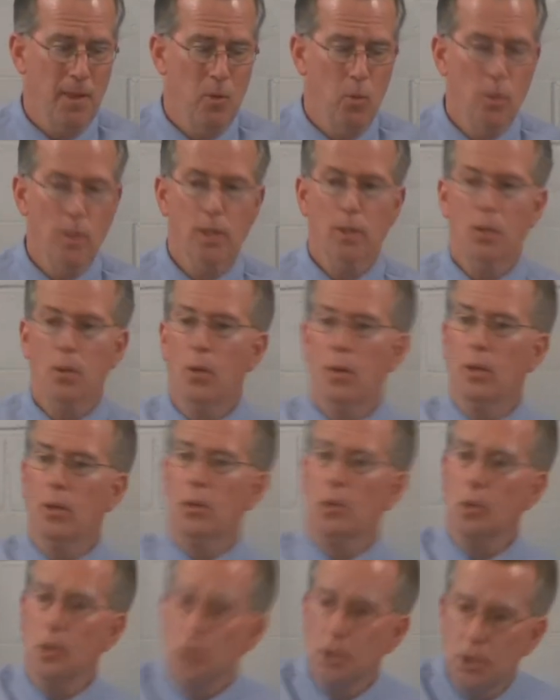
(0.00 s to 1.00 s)
When the Lord
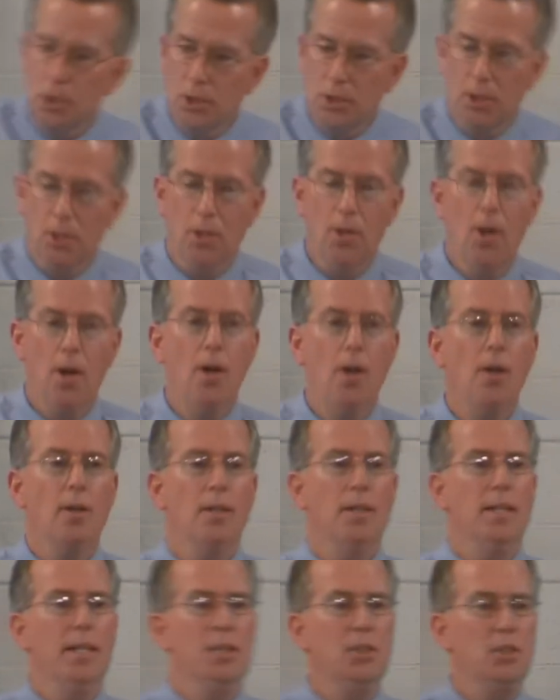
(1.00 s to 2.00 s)
looks at your heart
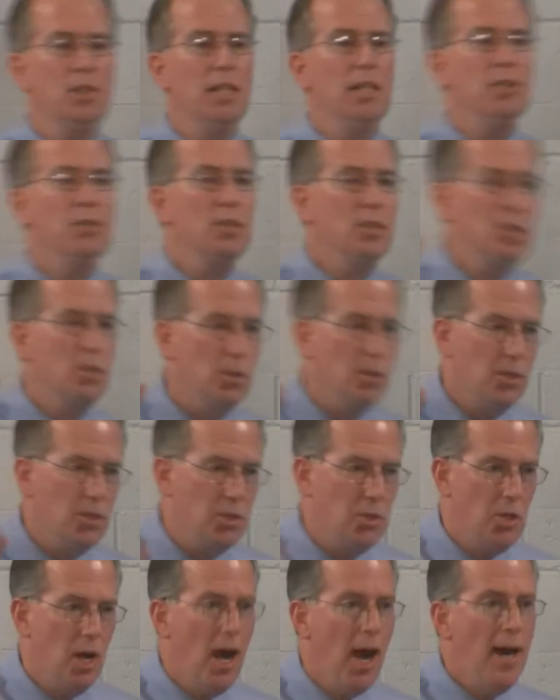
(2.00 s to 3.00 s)
and He sees that your
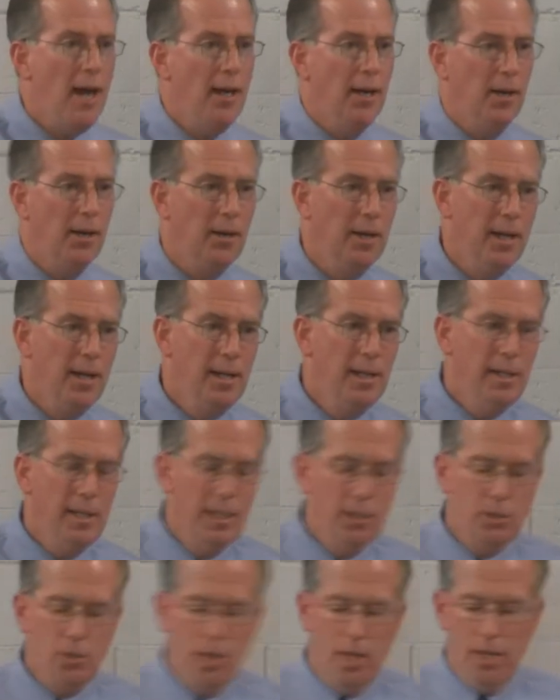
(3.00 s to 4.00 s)
desire
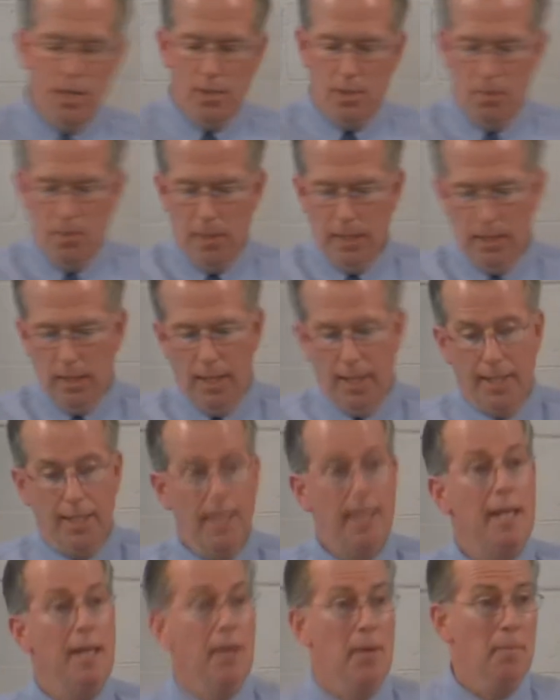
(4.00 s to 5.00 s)
is to be like
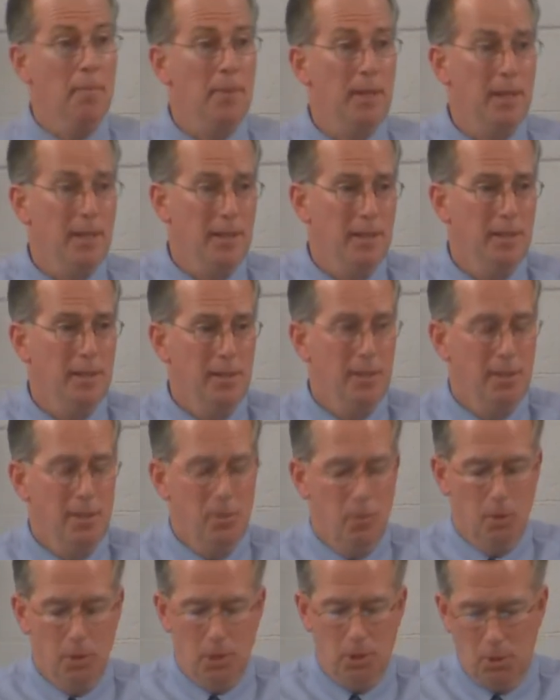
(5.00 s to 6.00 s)
Him,
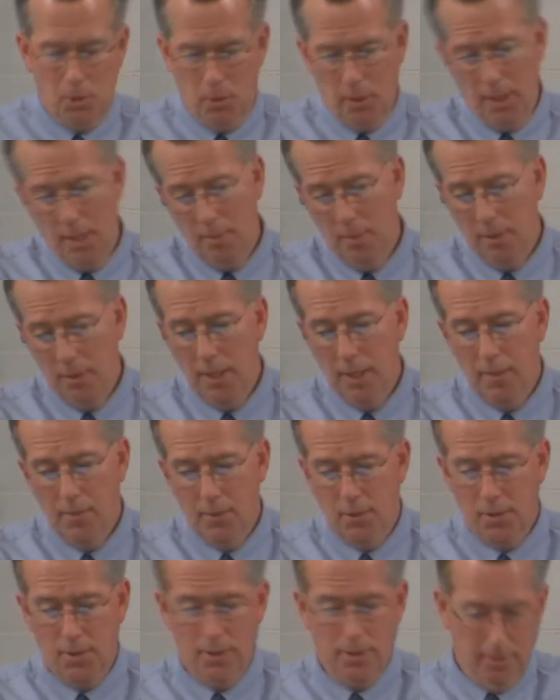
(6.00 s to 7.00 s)
which is what I believe
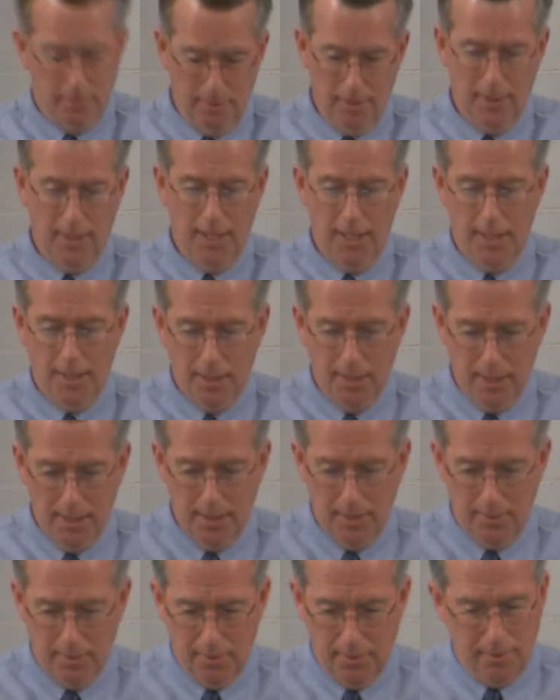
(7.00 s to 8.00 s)
is, again,
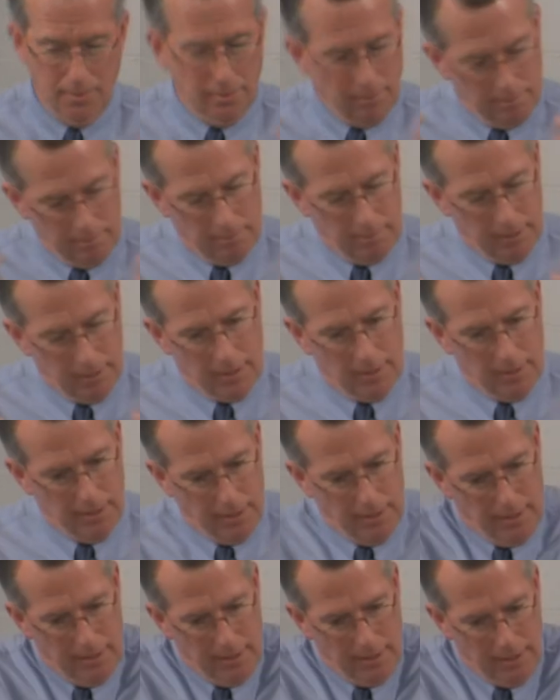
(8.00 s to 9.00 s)

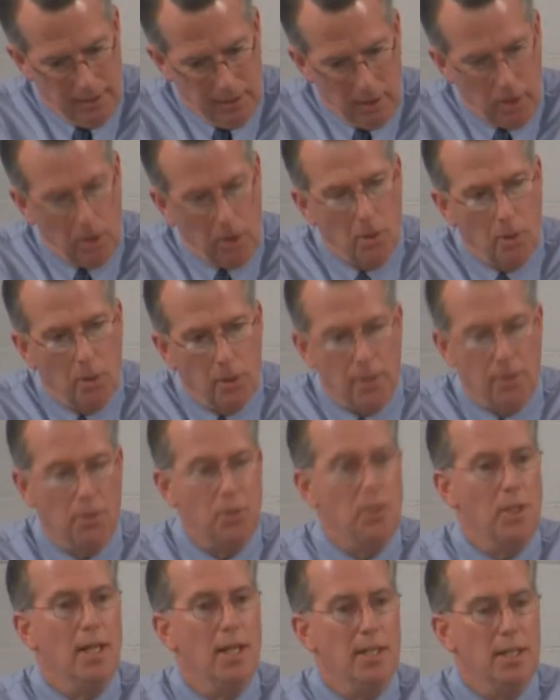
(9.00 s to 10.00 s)
included in
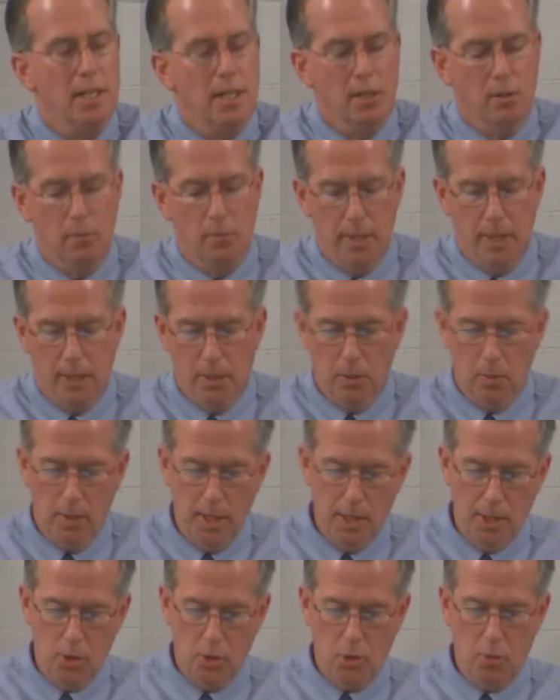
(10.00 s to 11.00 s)
this idea of being a
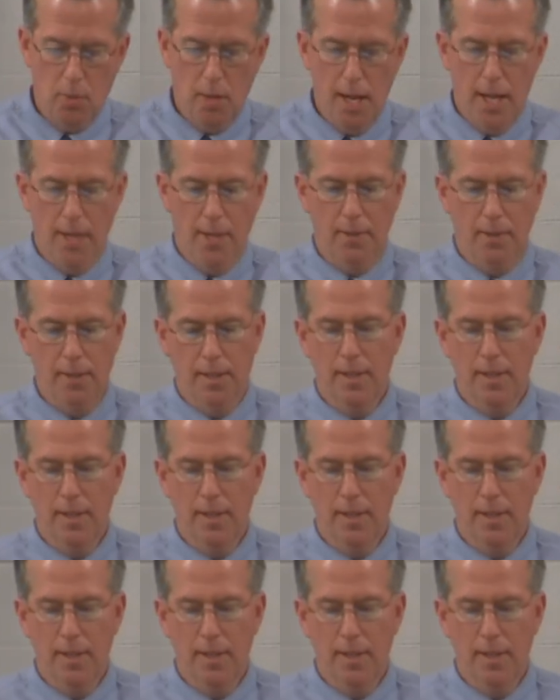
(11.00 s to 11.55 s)
righteous man